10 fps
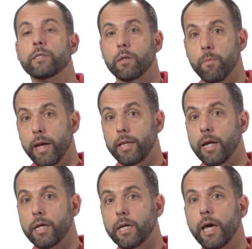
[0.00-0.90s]
to make
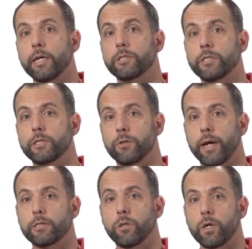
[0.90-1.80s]
that EKG
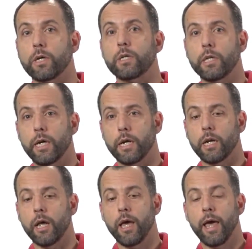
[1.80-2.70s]
trace look clean